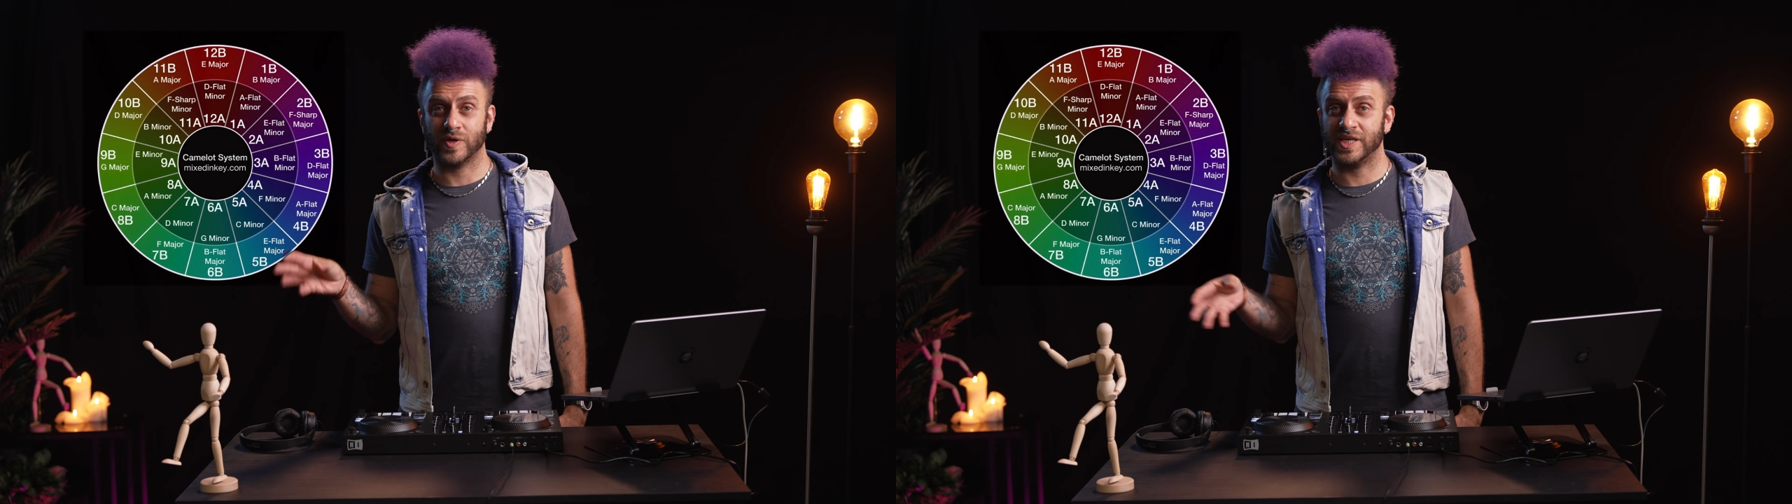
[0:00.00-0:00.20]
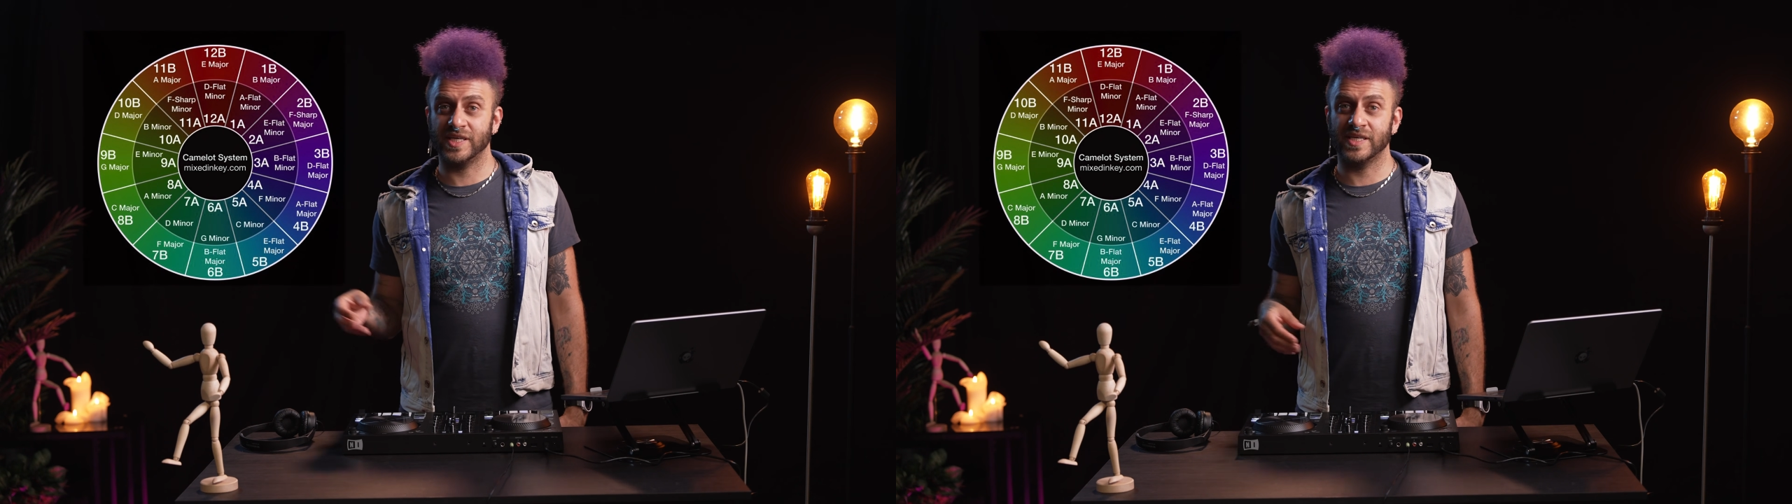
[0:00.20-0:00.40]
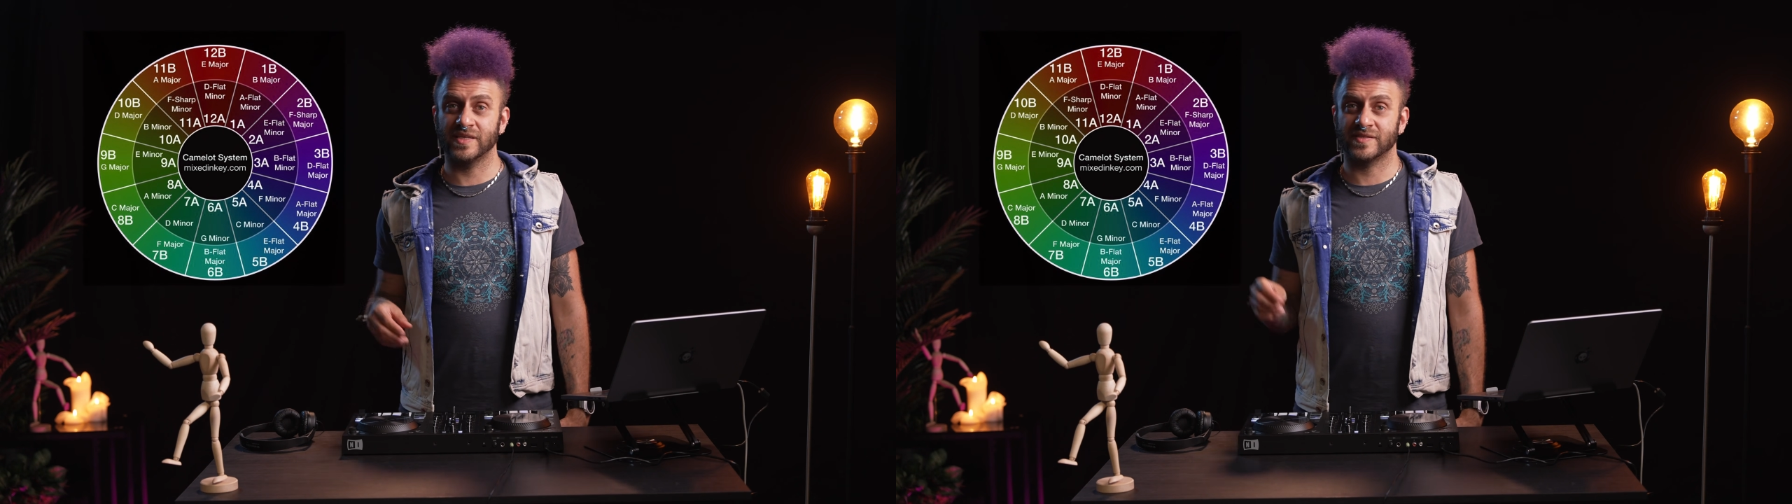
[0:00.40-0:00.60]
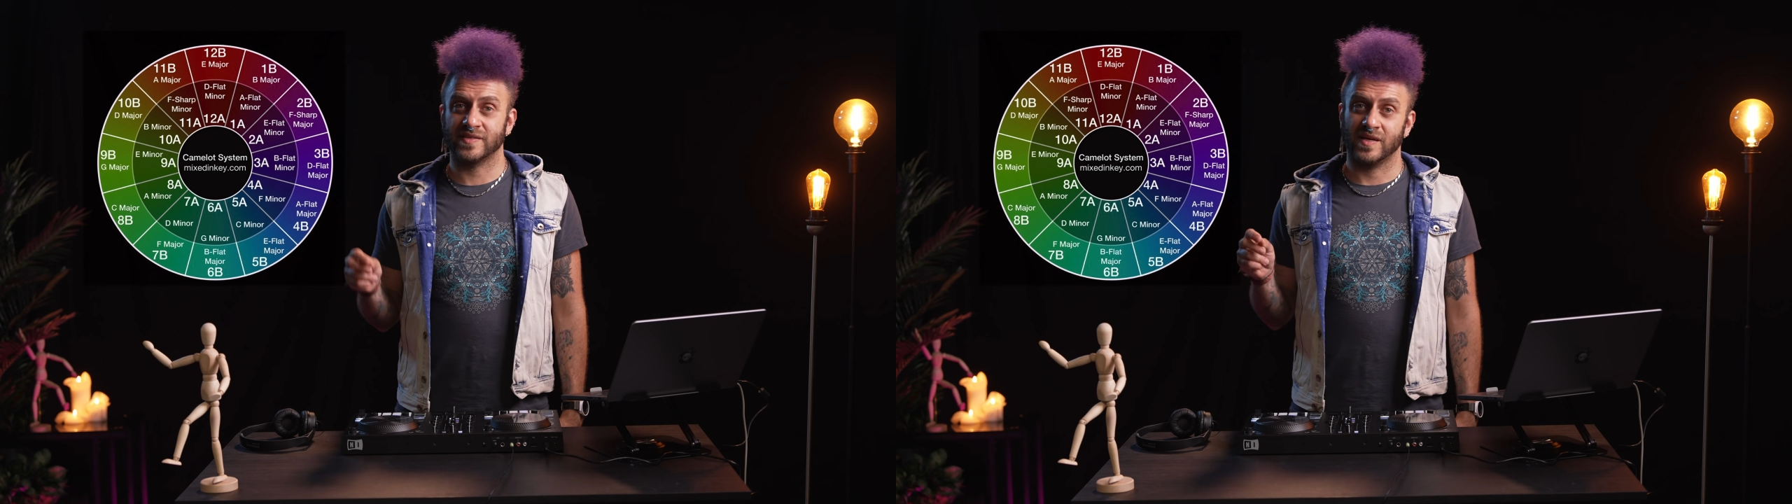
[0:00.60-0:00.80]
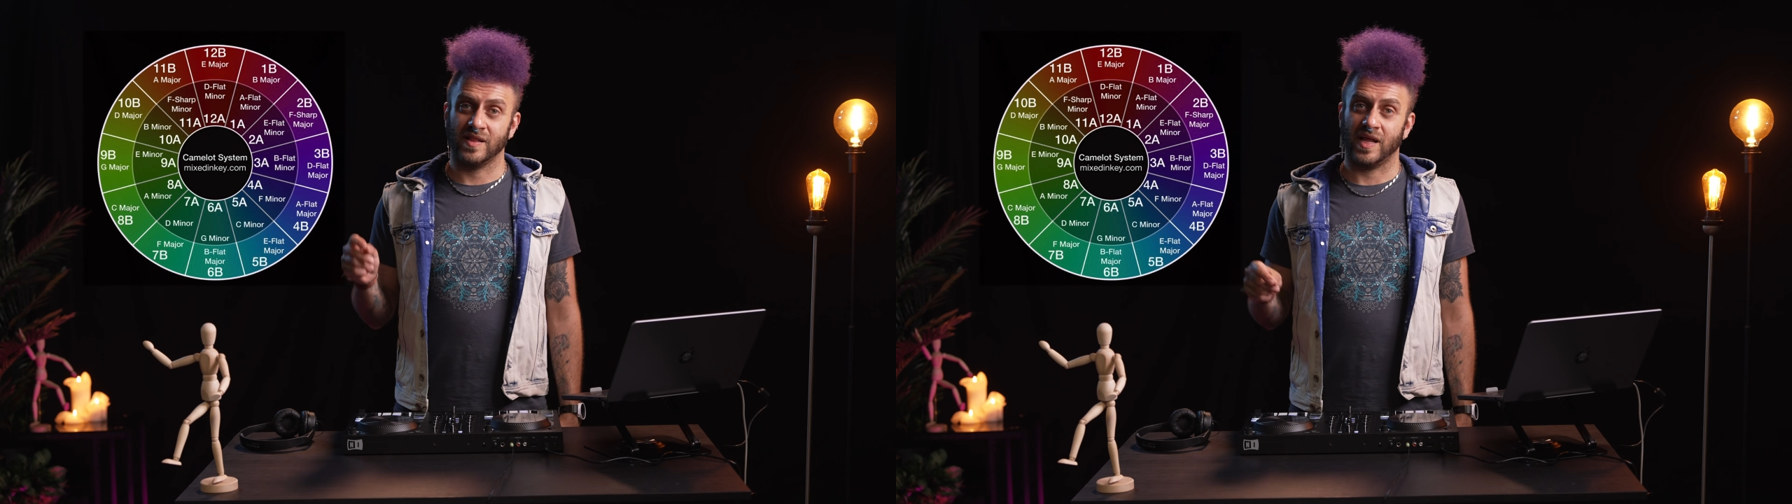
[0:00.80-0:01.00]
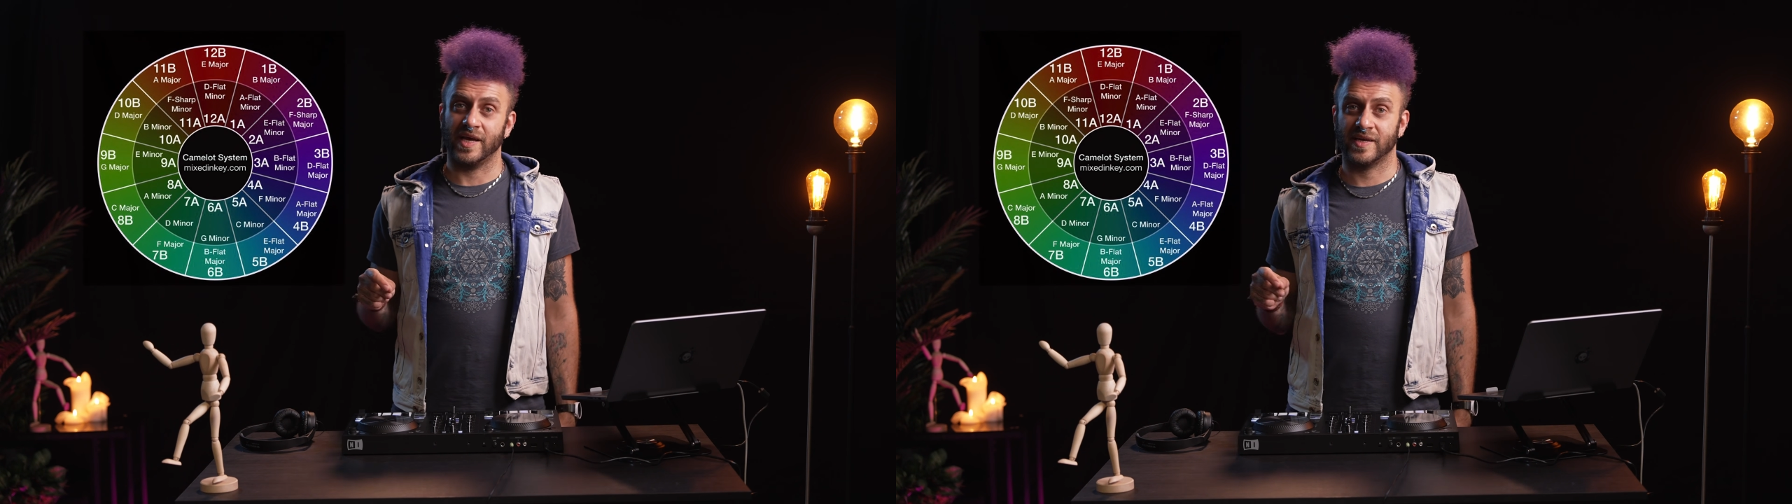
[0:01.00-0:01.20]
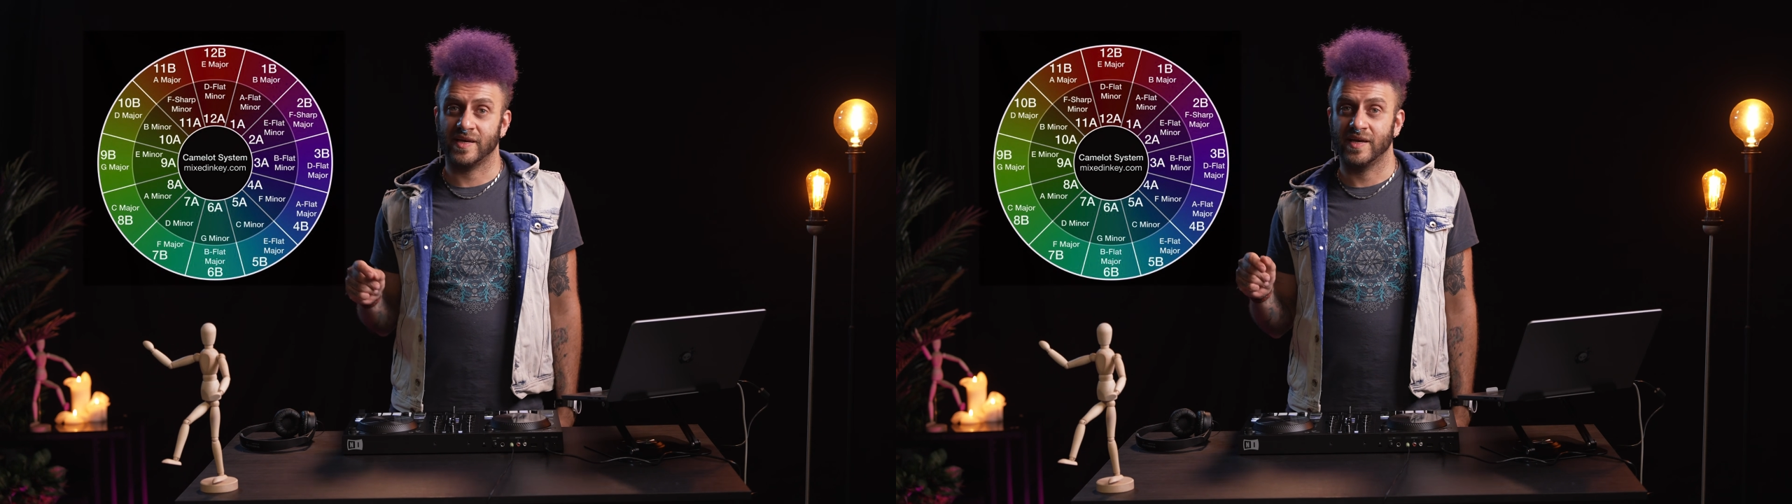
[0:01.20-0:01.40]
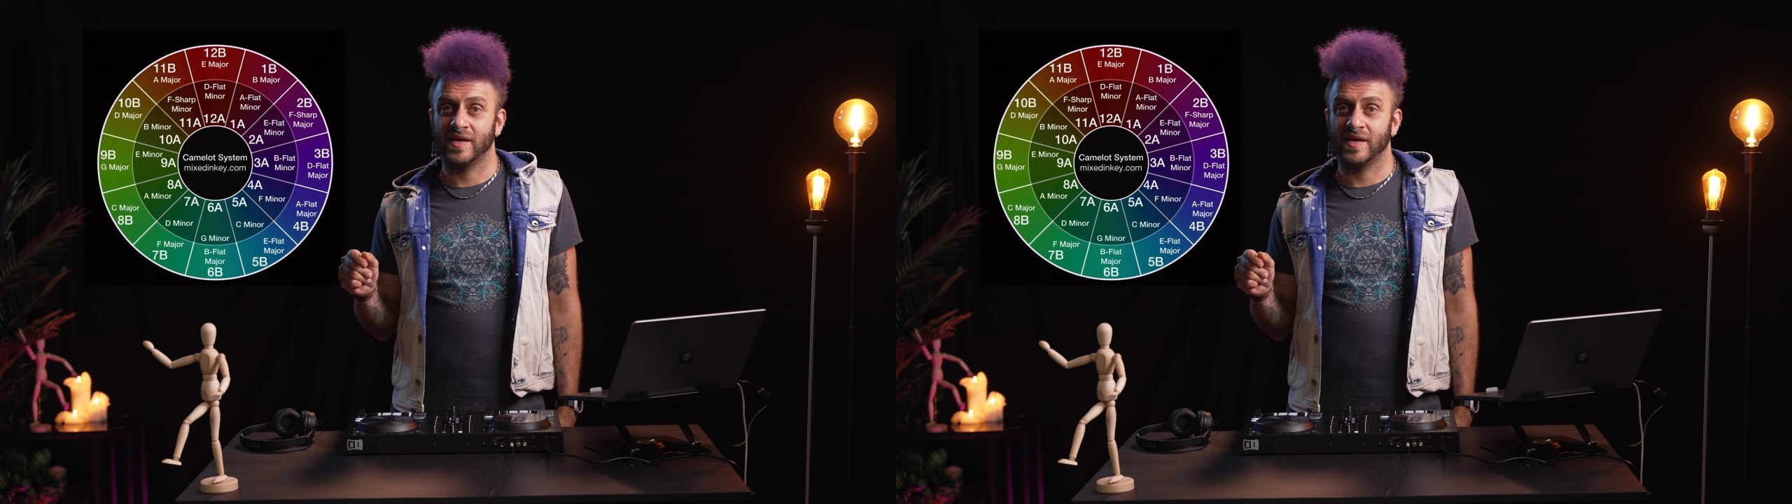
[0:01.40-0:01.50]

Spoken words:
keys like